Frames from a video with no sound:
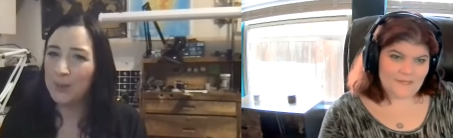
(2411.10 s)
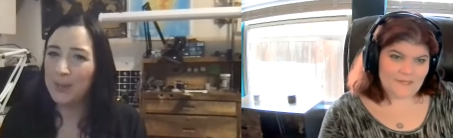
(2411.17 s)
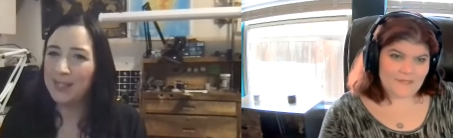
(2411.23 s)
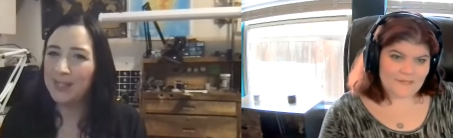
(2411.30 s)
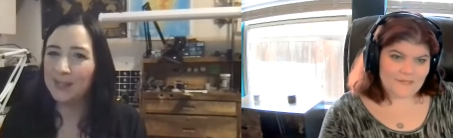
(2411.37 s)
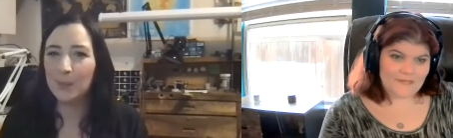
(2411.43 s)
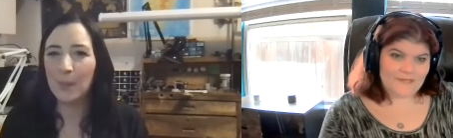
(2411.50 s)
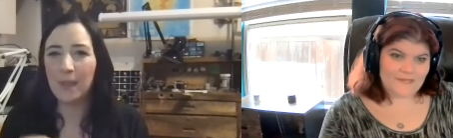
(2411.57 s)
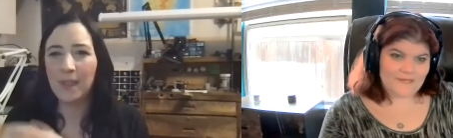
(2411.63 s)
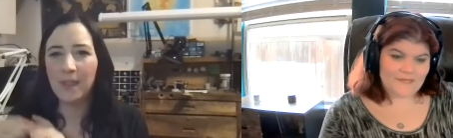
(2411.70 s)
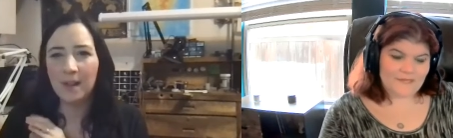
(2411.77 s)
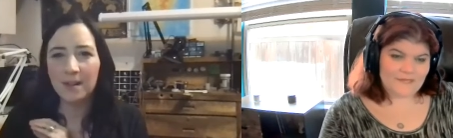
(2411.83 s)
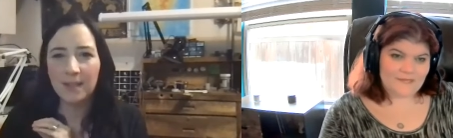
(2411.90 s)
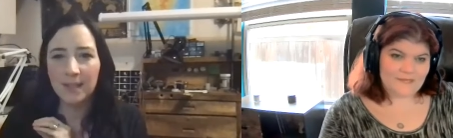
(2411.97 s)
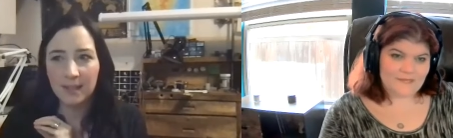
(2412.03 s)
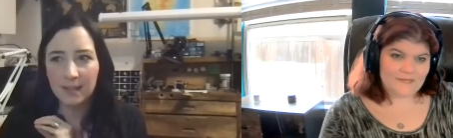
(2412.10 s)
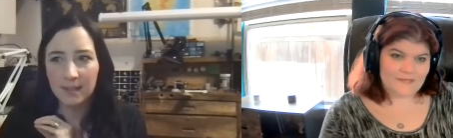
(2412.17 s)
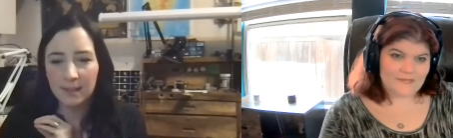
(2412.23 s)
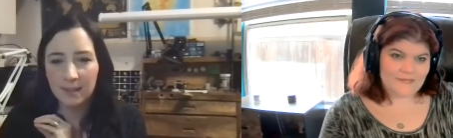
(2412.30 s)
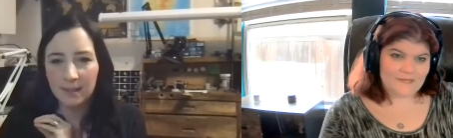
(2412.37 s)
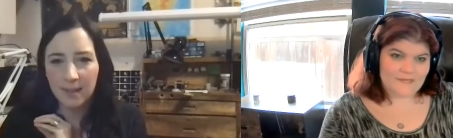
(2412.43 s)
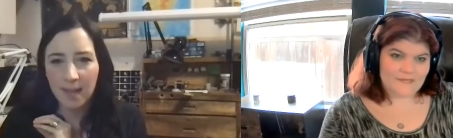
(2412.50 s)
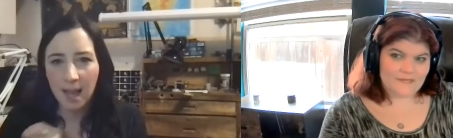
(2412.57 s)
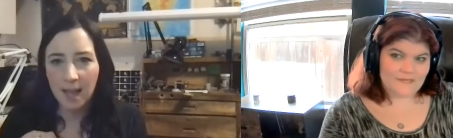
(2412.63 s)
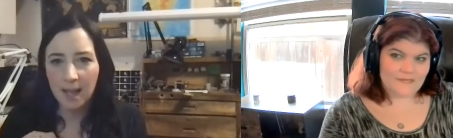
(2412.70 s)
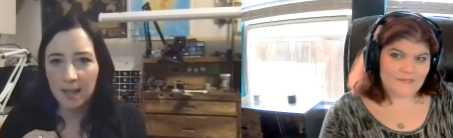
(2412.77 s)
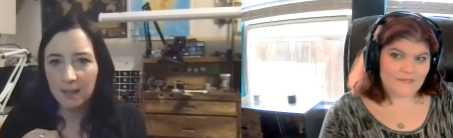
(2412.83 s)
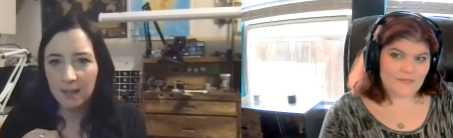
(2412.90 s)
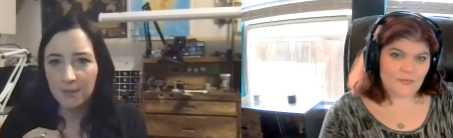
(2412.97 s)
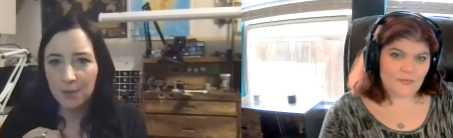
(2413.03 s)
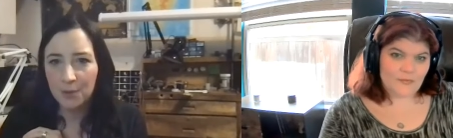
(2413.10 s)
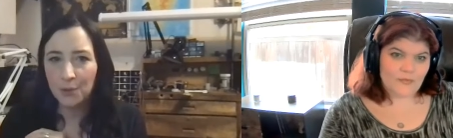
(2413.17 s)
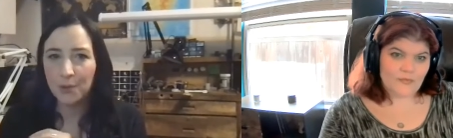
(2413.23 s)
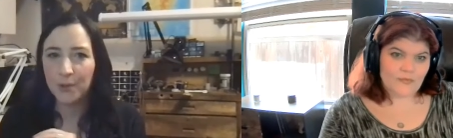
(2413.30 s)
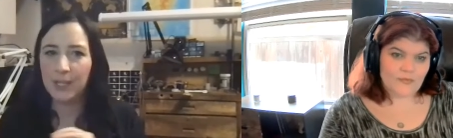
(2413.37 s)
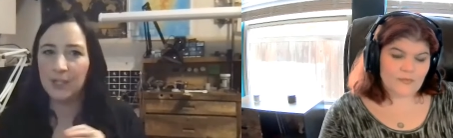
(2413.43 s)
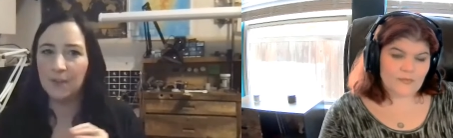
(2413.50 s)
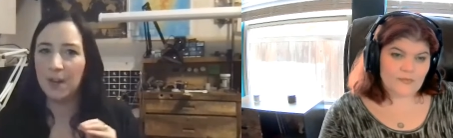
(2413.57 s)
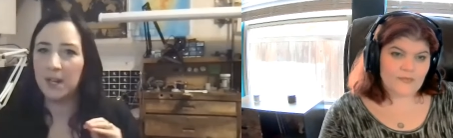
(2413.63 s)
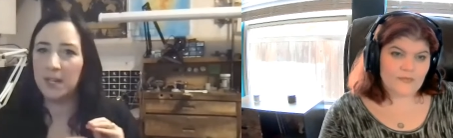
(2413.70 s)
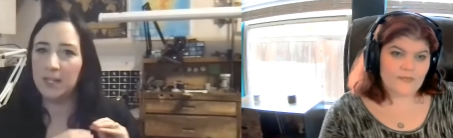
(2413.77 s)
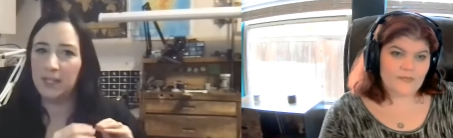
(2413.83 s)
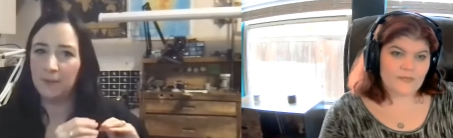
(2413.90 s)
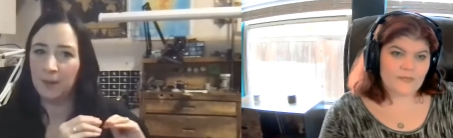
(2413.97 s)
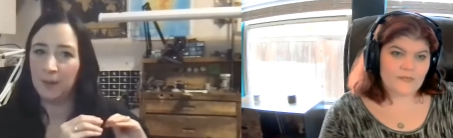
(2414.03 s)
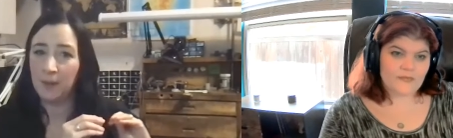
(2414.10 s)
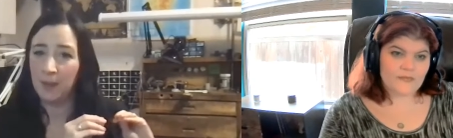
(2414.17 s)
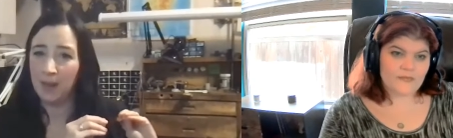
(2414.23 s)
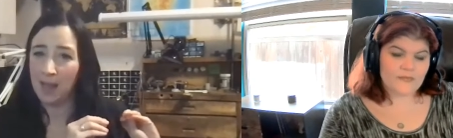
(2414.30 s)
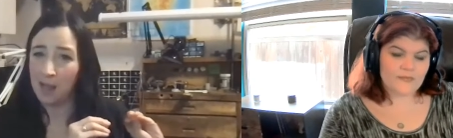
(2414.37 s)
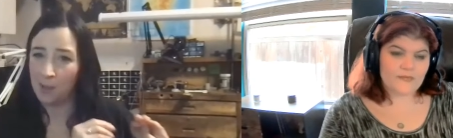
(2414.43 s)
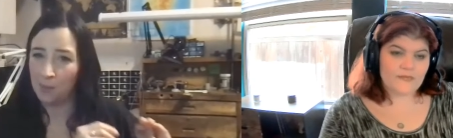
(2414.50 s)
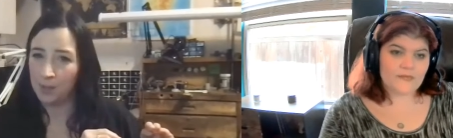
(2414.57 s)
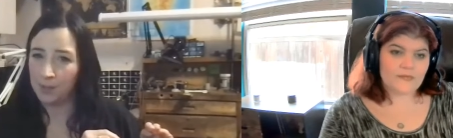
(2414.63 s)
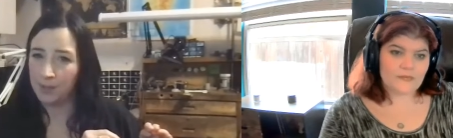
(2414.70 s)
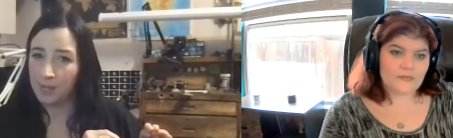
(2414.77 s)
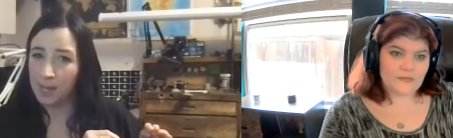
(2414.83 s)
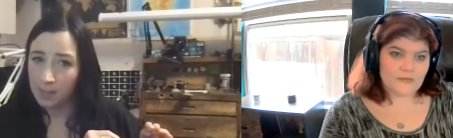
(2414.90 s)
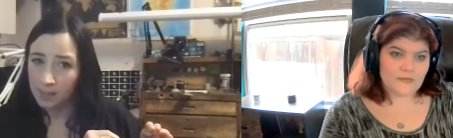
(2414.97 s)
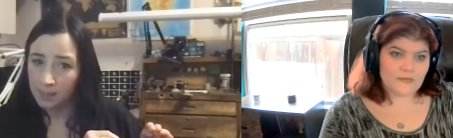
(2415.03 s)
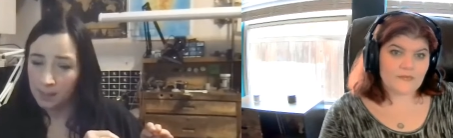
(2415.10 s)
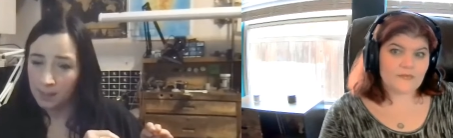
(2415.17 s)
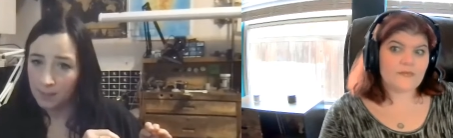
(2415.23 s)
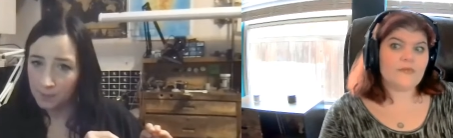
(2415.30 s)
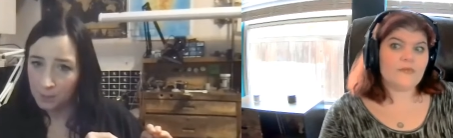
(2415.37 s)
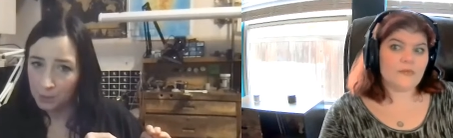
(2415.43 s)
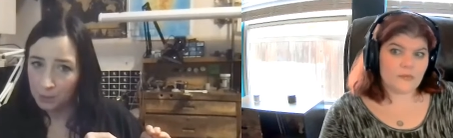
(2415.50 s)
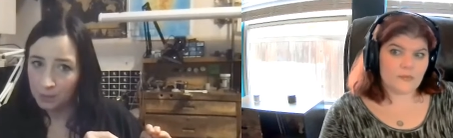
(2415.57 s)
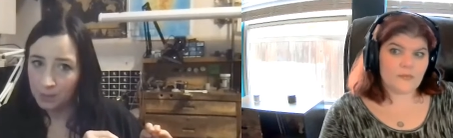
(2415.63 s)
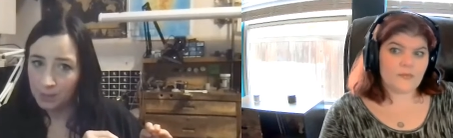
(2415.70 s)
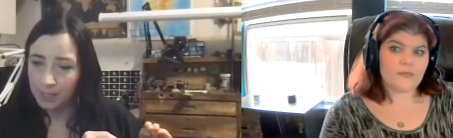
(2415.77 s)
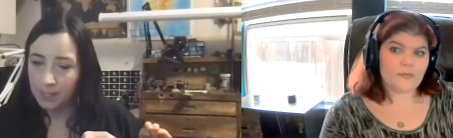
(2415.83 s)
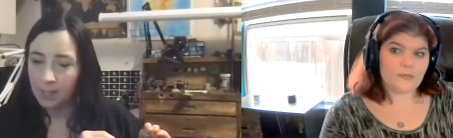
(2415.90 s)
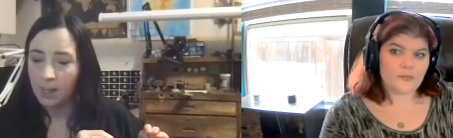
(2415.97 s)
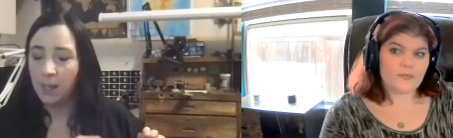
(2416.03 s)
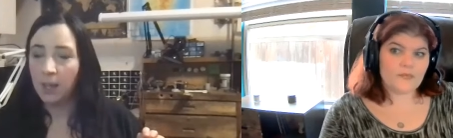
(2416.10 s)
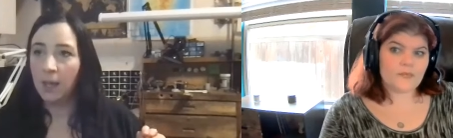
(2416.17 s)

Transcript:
Speaker 1: pieces, but their style of jewelry is very different than our style of jewelry.